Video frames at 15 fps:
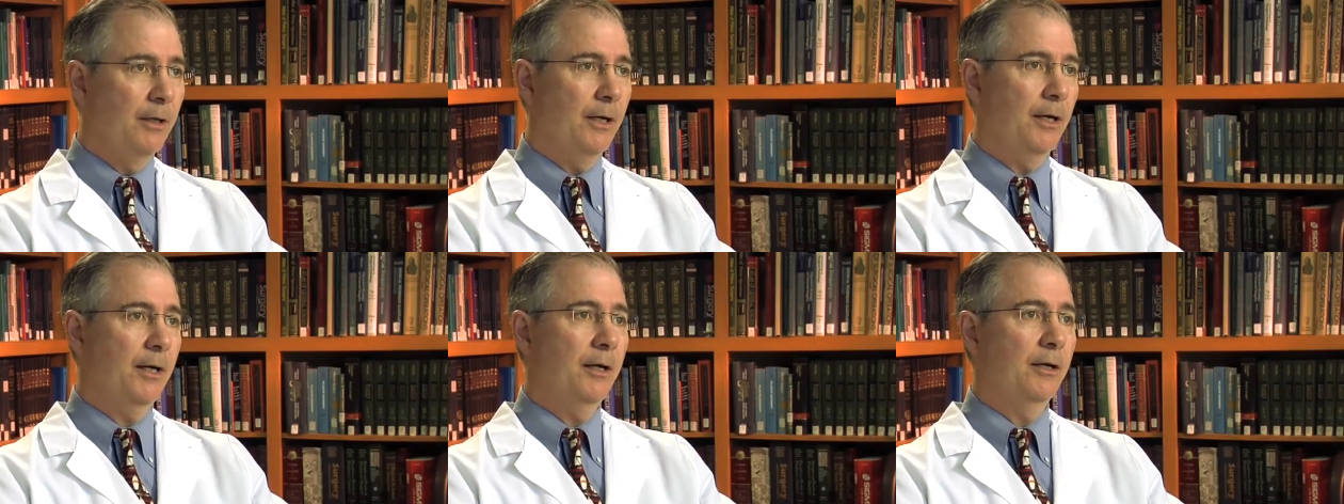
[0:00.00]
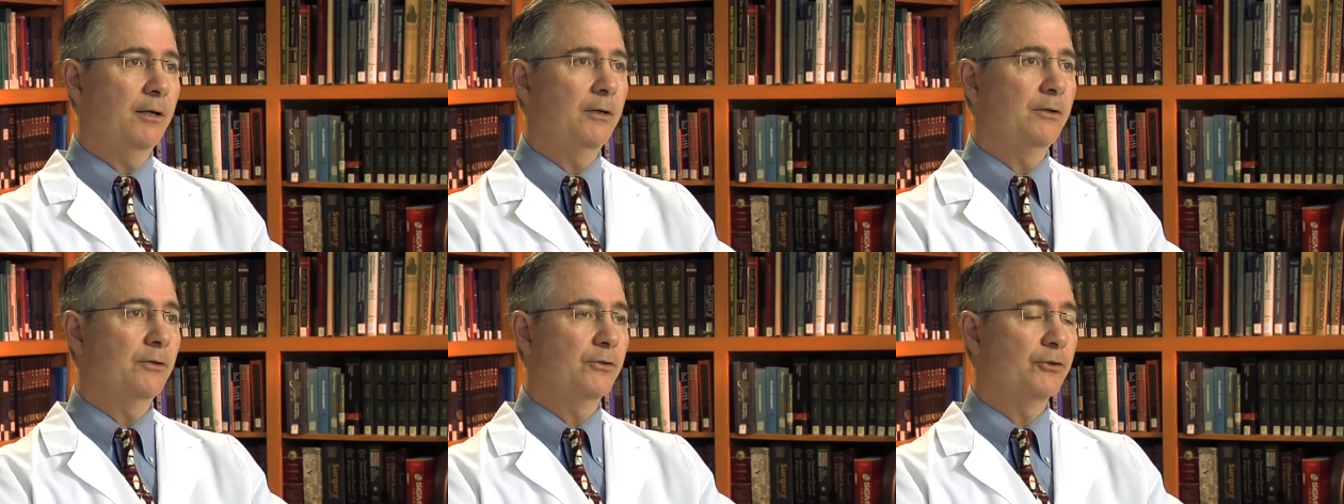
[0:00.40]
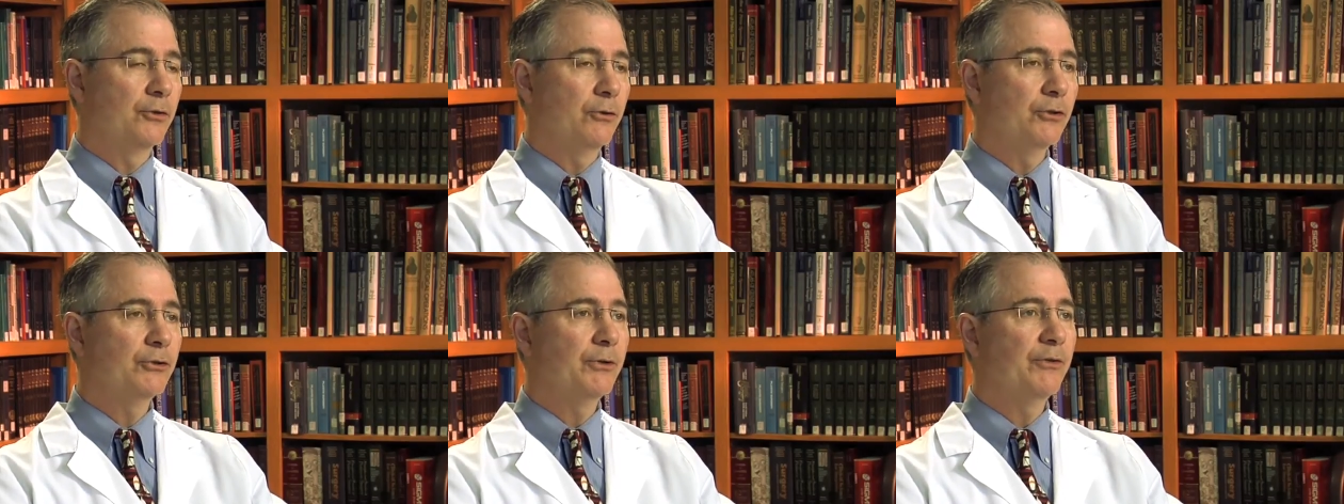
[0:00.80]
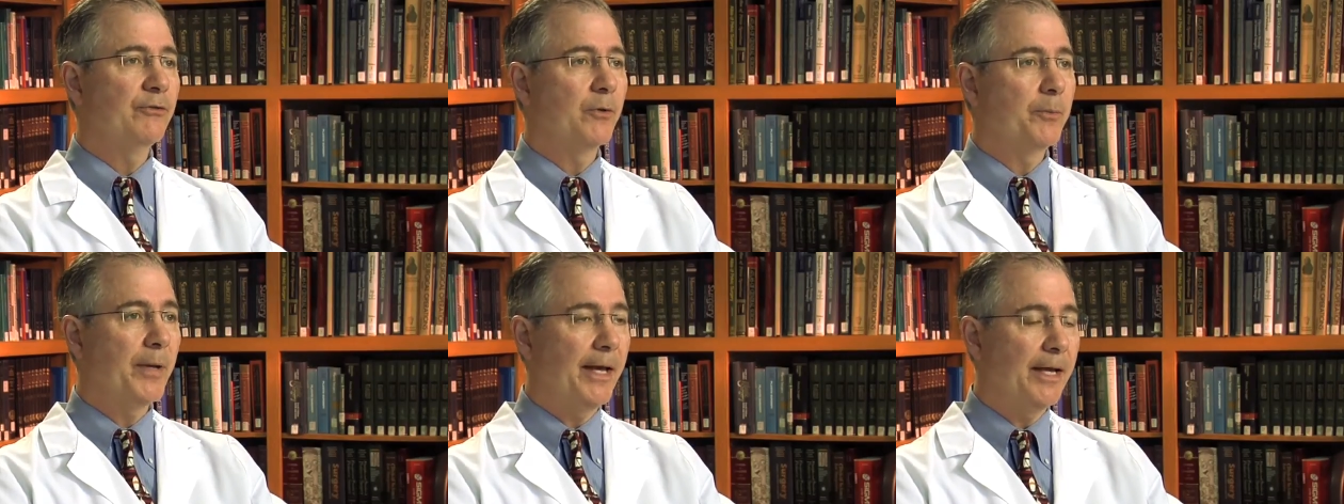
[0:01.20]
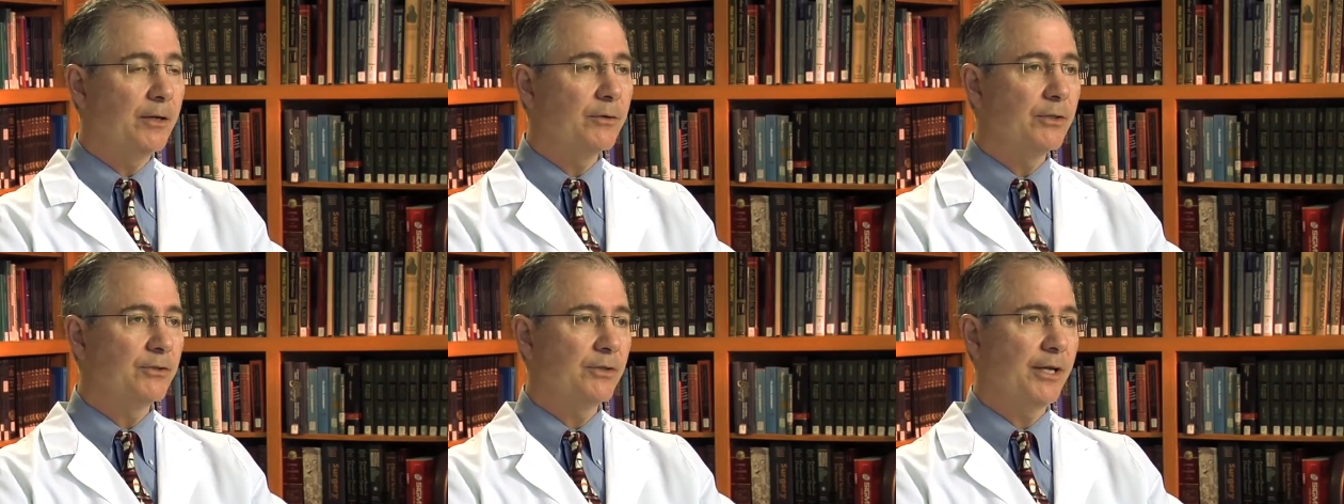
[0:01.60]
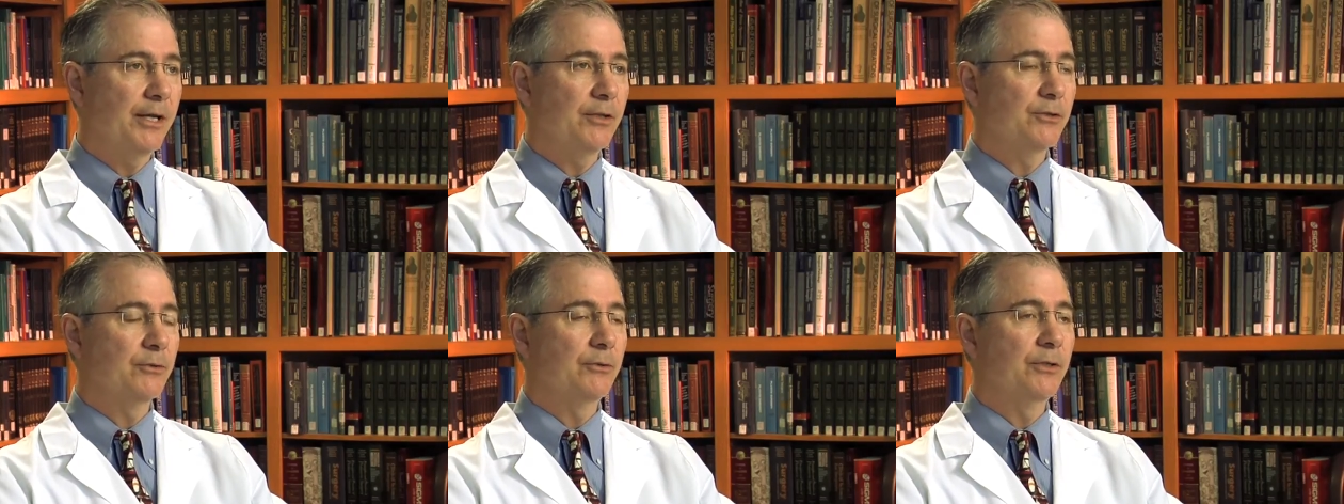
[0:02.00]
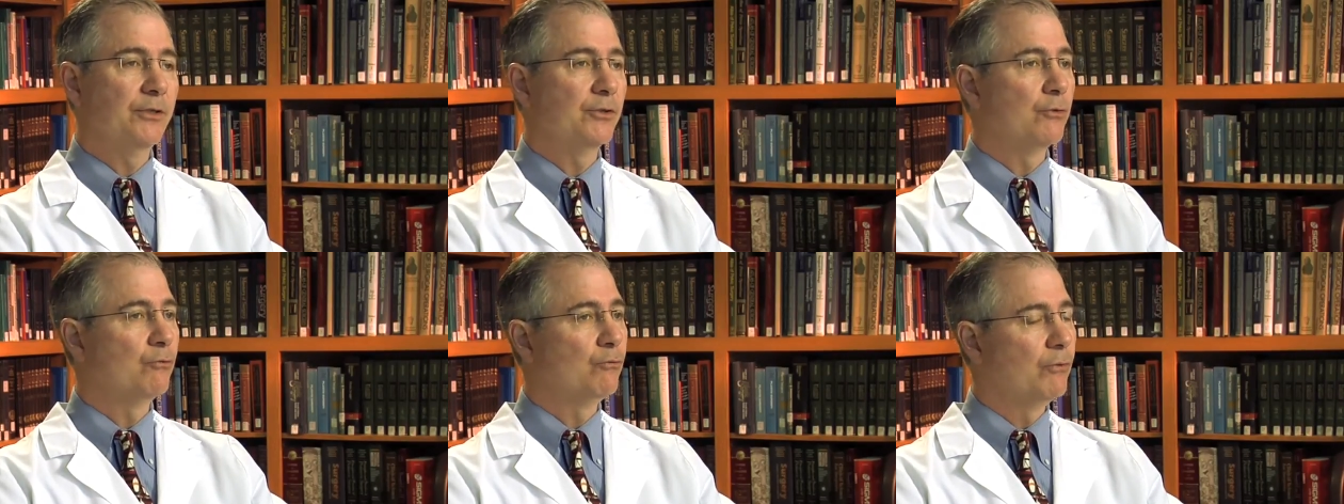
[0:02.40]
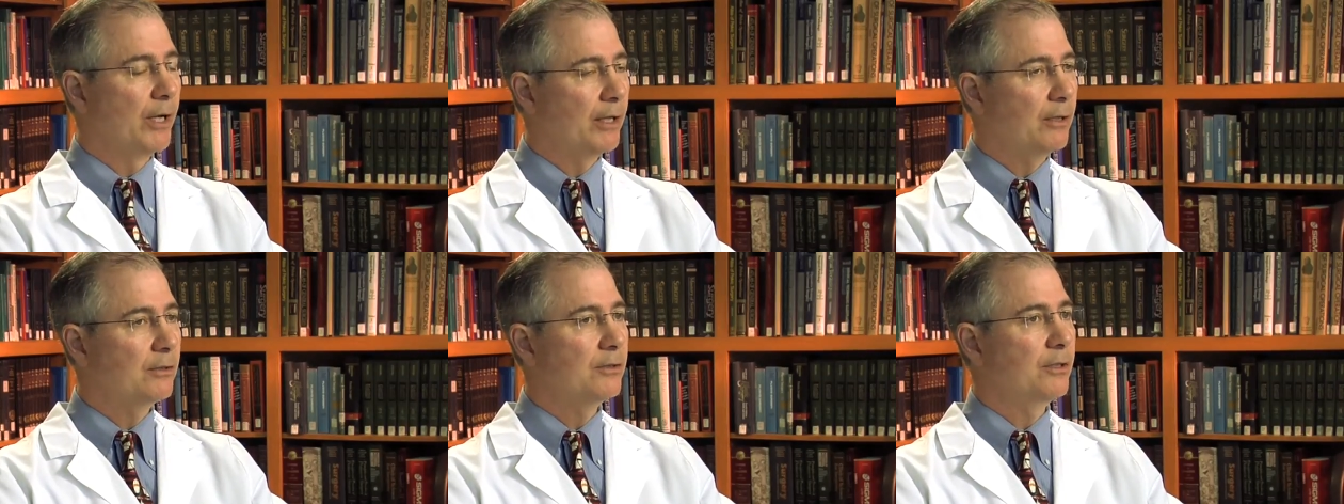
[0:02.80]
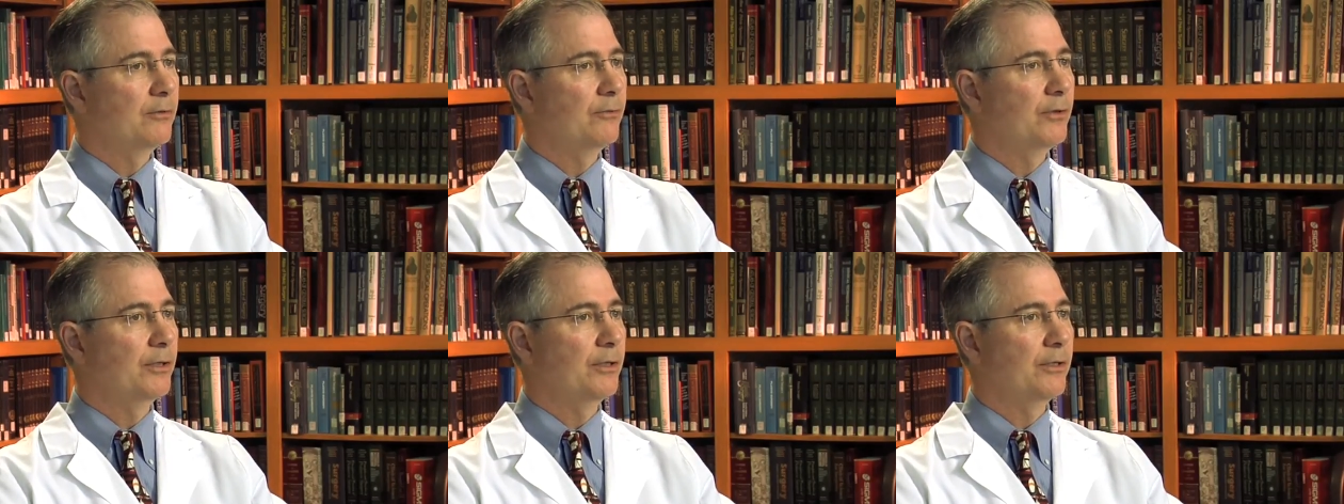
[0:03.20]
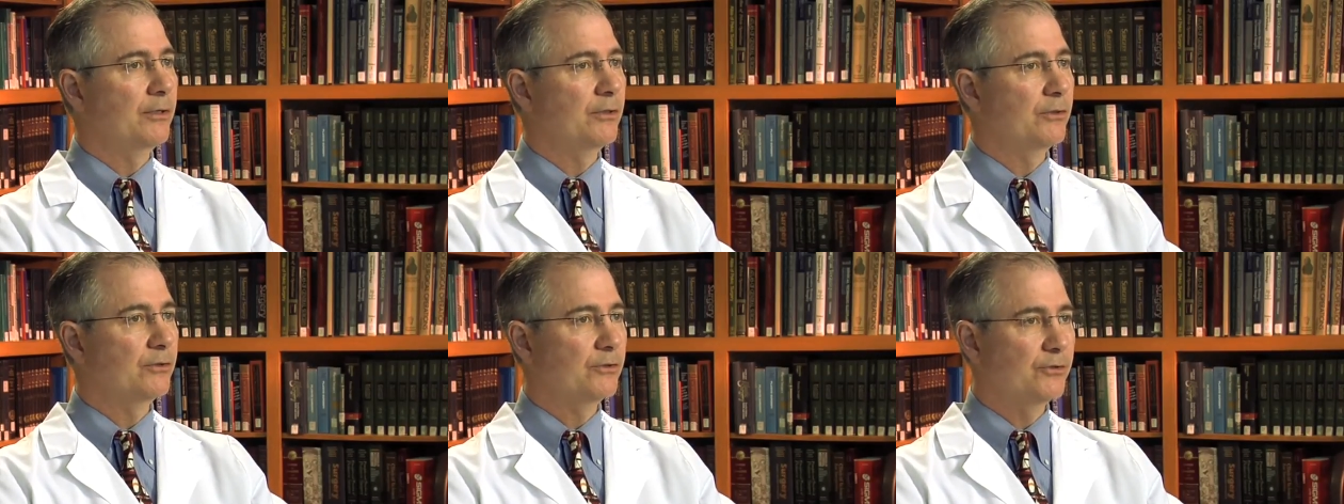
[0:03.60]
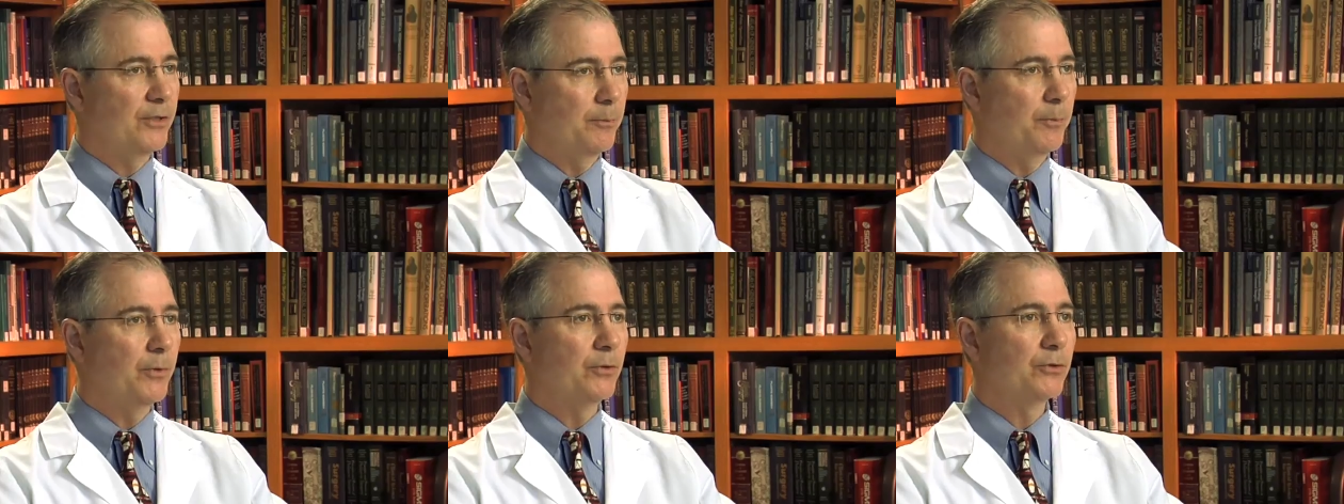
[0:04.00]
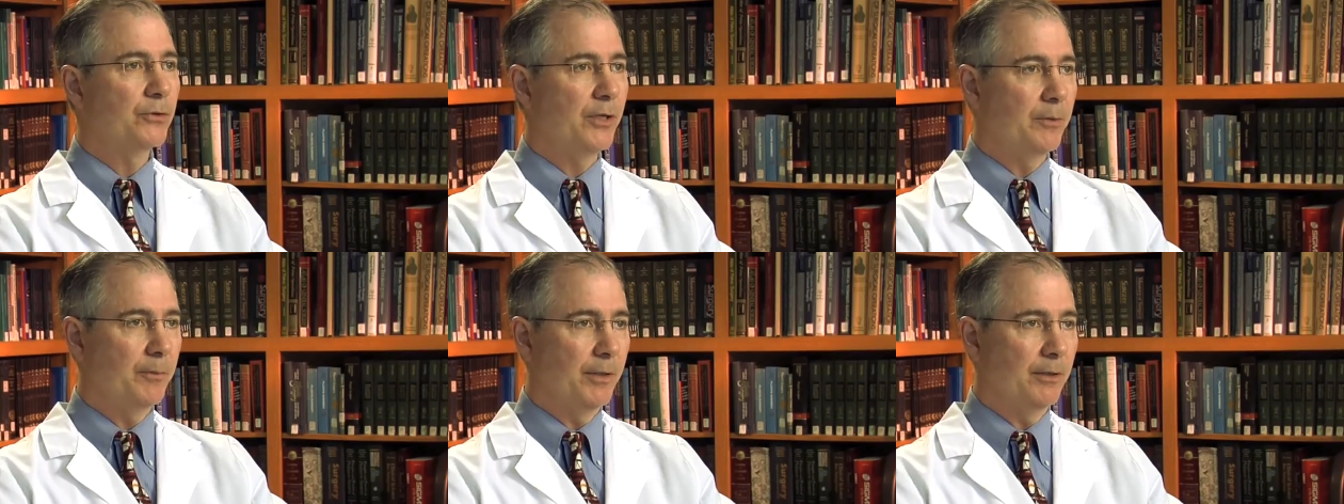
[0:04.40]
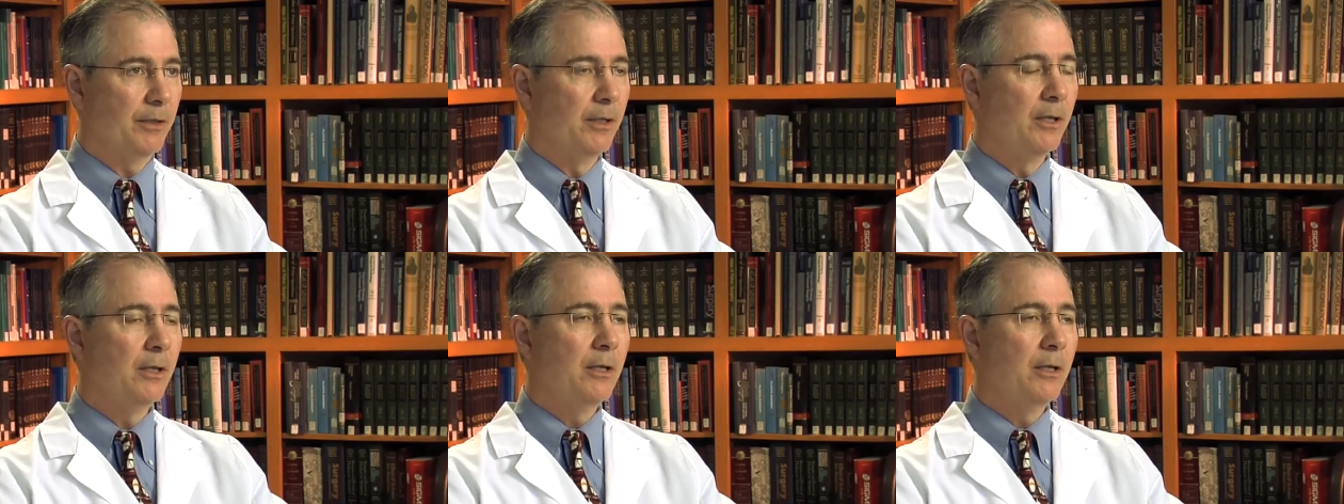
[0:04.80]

Uh, surgery for pancreas cancer is a relatively simple treatment.